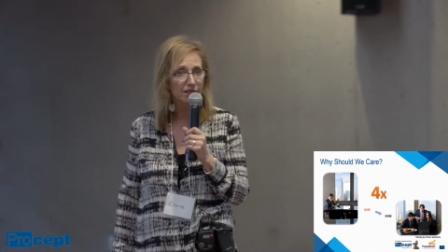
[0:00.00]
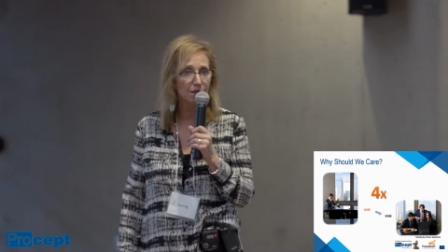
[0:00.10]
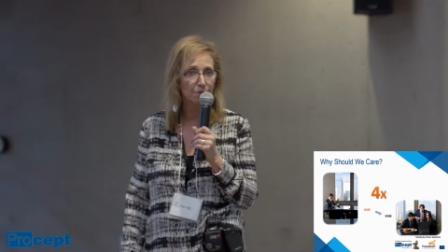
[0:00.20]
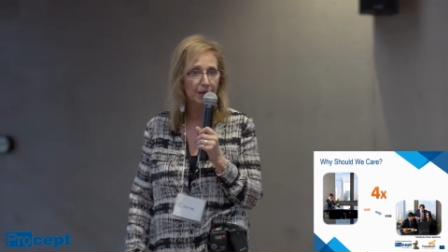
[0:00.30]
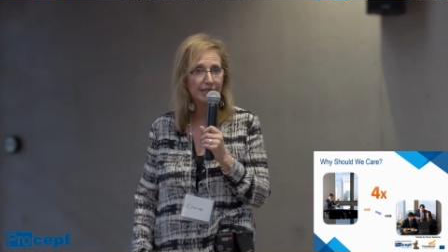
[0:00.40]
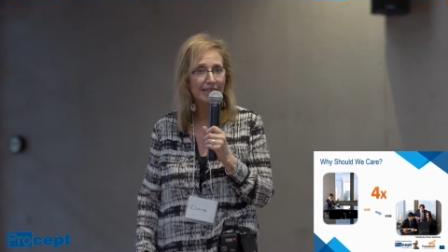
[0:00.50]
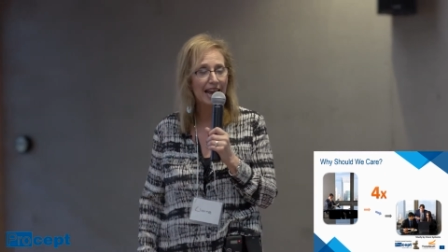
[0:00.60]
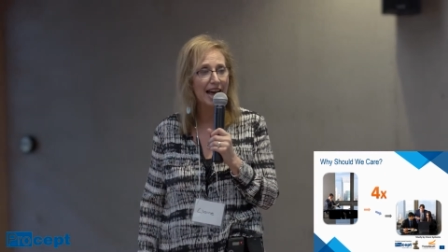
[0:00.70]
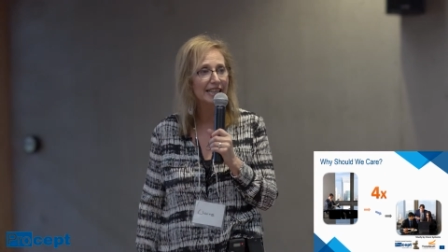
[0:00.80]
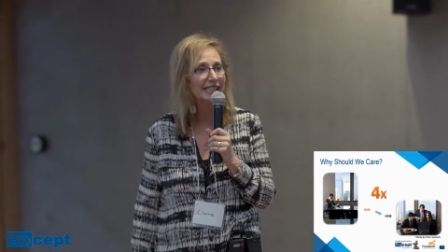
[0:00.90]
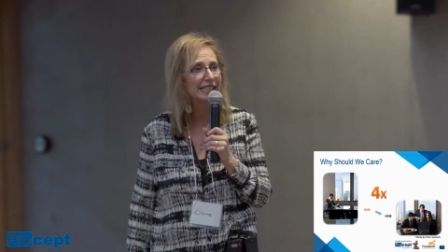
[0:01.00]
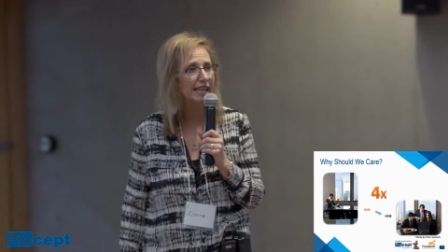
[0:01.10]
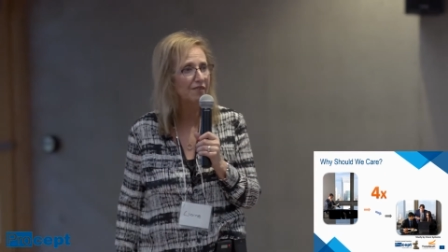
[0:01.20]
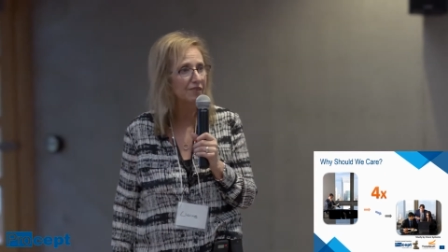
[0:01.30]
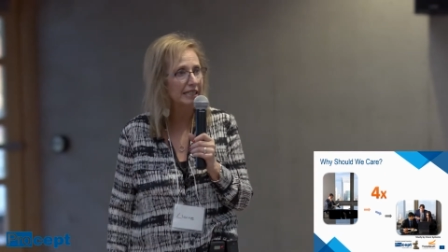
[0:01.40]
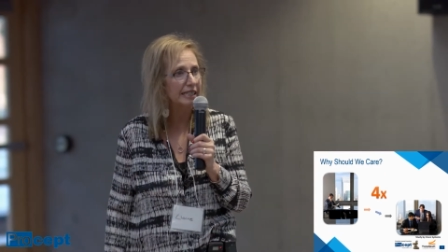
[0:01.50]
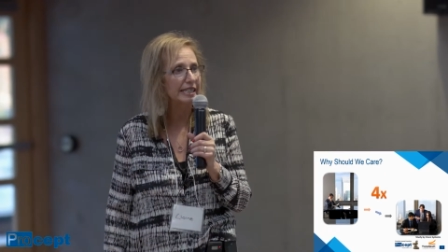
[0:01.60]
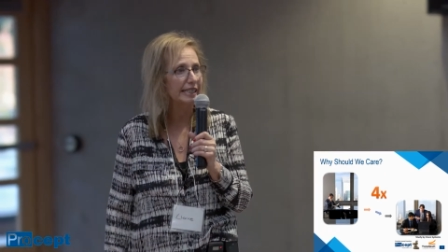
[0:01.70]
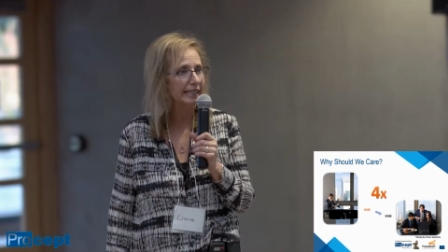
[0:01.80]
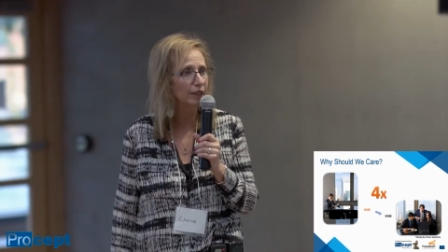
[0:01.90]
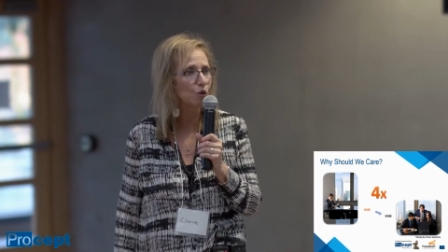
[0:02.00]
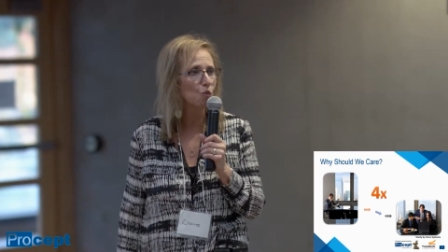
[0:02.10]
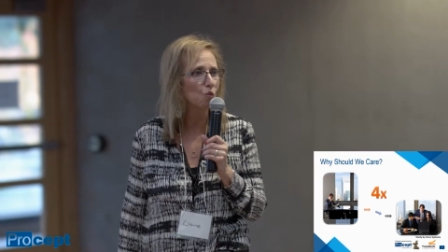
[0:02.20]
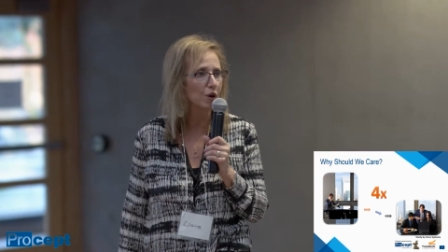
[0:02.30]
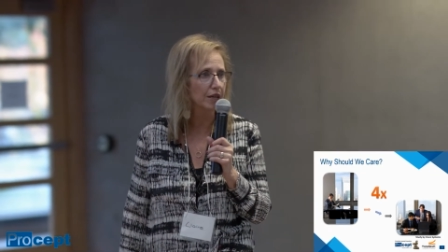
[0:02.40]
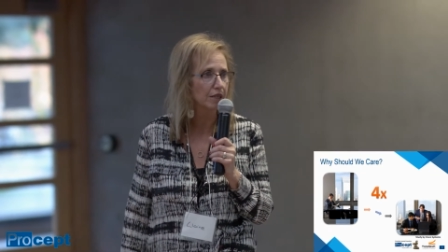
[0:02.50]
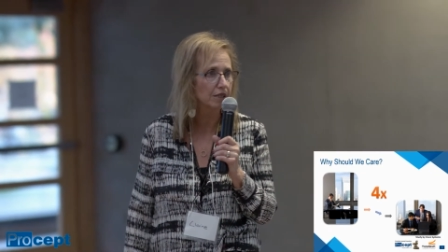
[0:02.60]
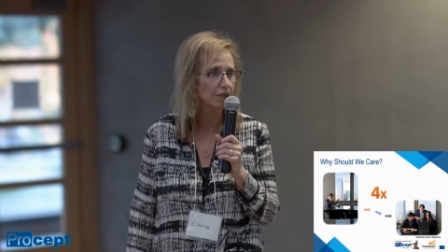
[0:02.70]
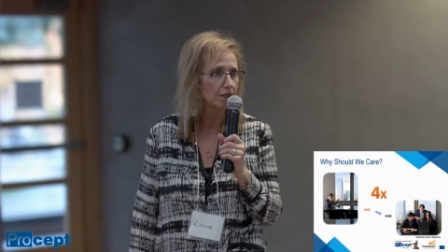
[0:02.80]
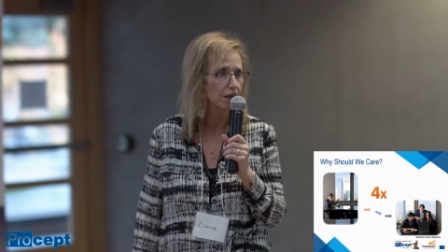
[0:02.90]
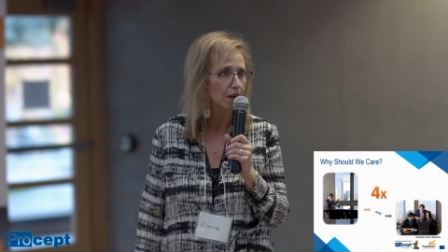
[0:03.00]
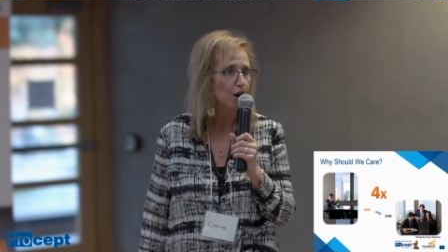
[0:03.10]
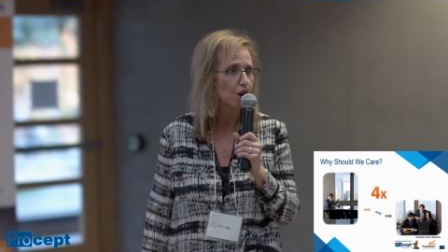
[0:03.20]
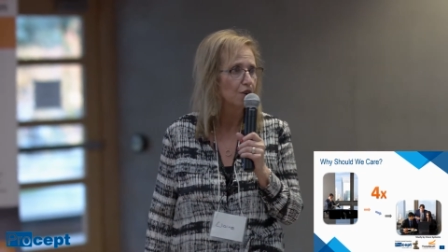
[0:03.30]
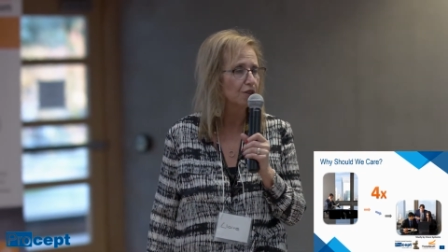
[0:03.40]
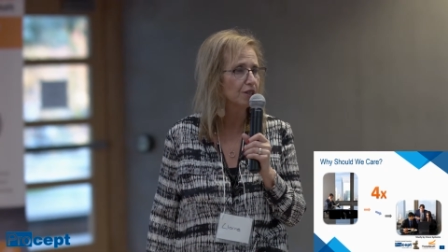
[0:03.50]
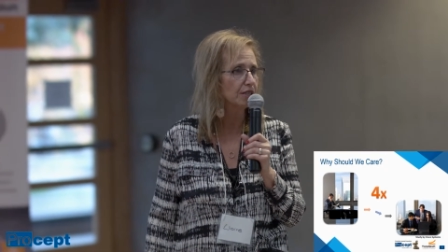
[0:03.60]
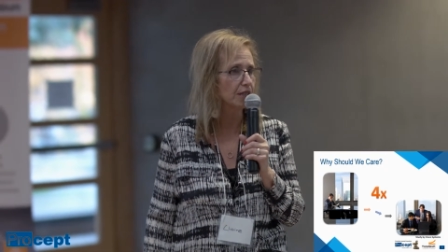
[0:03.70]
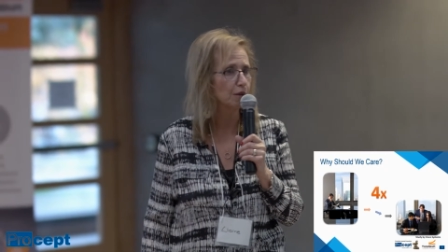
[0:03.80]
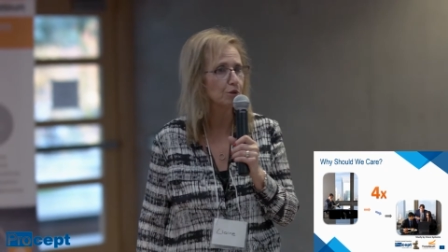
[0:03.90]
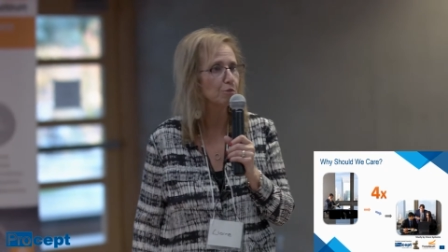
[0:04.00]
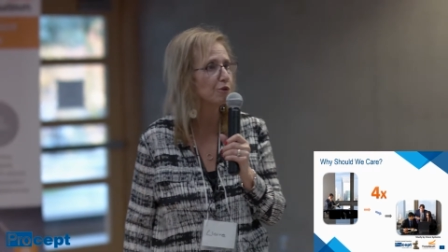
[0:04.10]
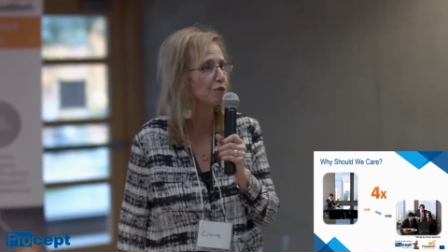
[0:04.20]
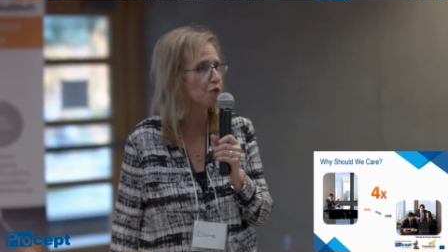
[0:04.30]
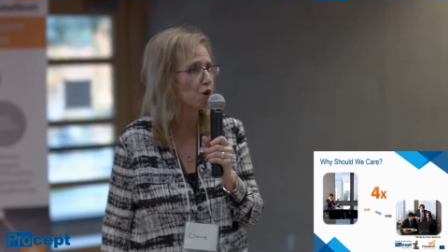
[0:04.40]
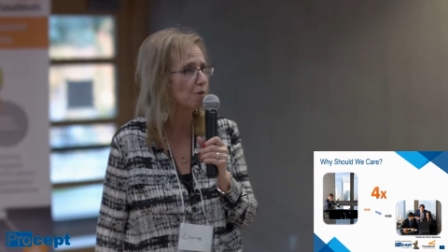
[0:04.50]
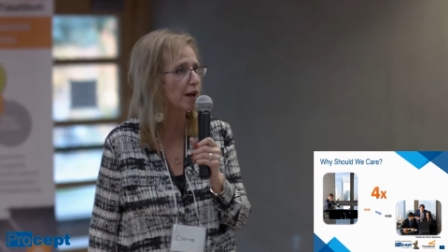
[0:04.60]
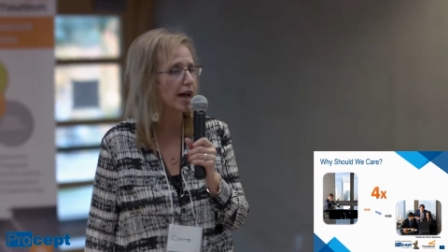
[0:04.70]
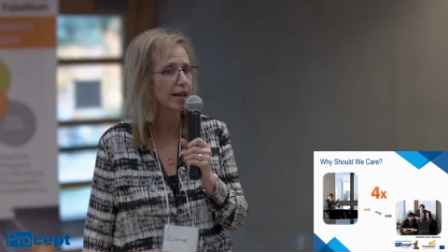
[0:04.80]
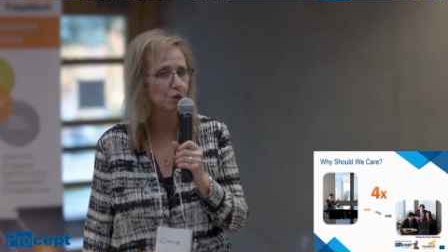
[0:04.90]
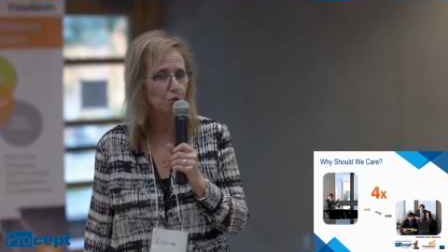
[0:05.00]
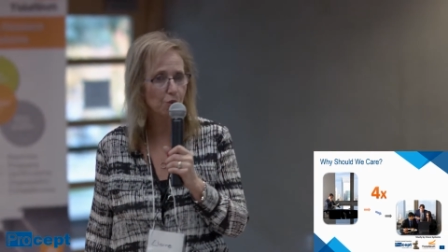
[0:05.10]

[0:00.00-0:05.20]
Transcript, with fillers: into the mix, it adds 17 weeks for the team to perform as